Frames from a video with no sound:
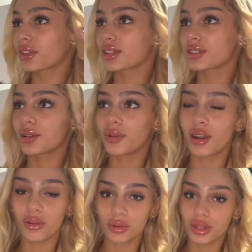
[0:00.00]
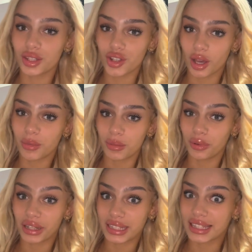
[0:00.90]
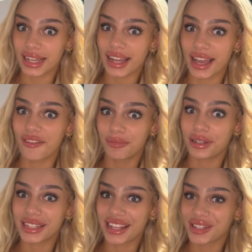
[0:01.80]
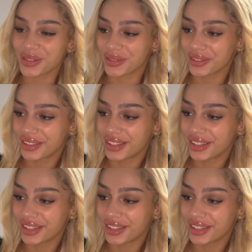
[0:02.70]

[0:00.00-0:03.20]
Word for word: So all the German boys think I have potential.